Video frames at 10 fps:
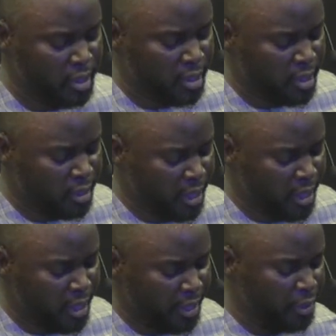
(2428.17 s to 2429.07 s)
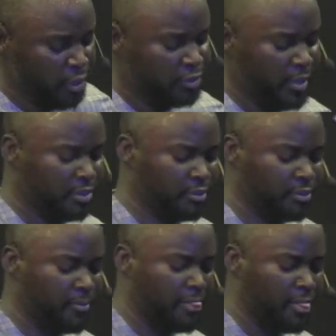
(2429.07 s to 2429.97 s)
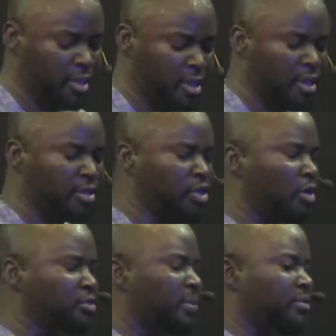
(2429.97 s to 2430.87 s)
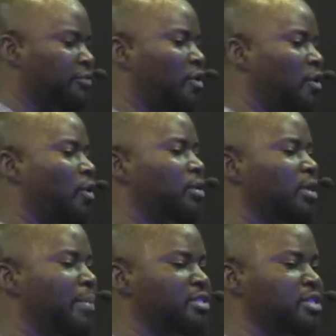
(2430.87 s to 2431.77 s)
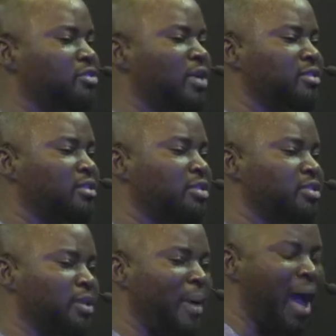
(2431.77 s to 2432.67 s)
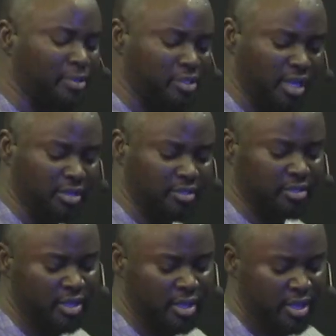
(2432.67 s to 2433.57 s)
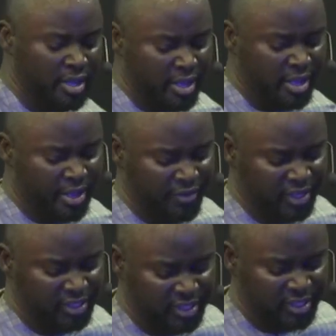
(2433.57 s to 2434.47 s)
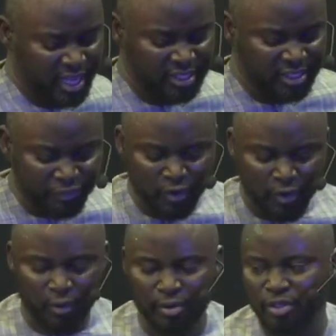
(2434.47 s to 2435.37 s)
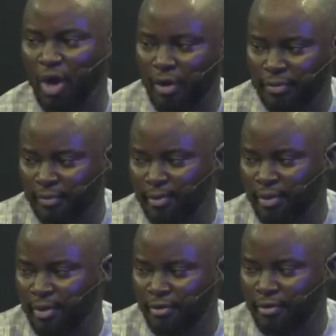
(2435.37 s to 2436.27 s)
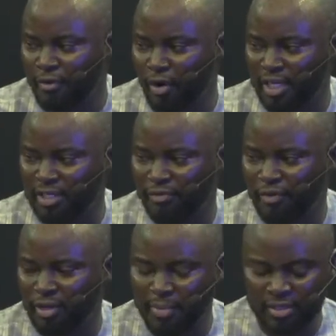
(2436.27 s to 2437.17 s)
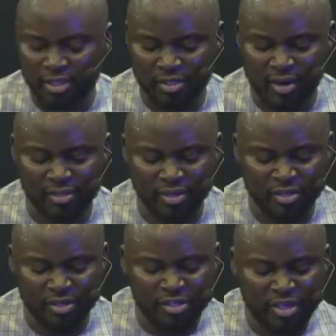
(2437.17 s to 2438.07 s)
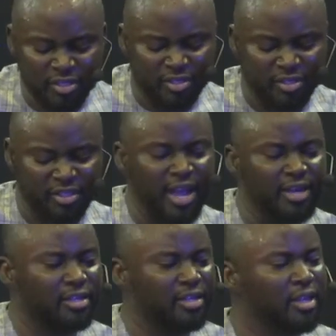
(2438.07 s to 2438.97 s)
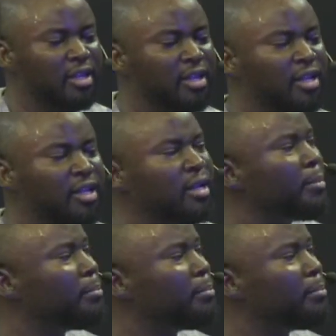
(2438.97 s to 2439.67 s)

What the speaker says: Thank you, Holy Spirit. John chapter 4, the Message translation, the Bible says in verse 34, John 4:34, the Message translation, Jesus said, my